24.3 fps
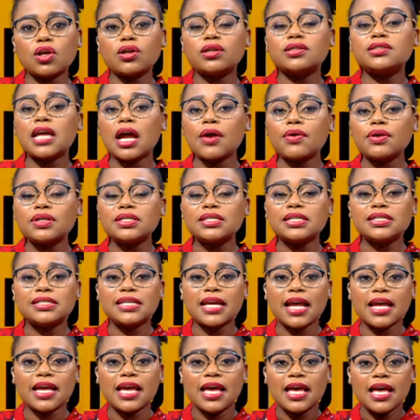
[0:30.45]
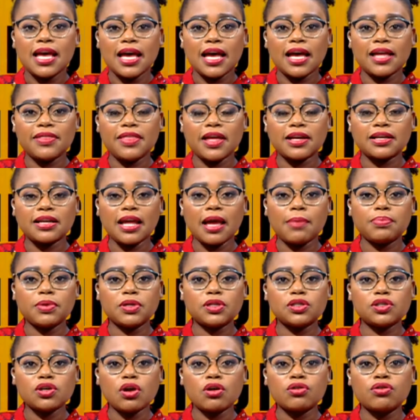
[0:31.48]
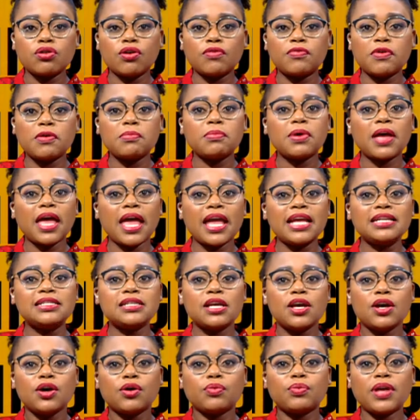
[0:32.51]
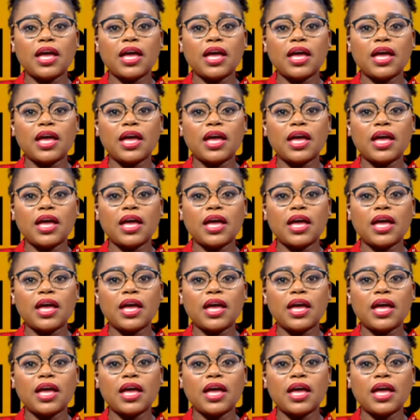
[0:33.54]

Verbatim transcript: Solidarity Day uh, that happens on November 8,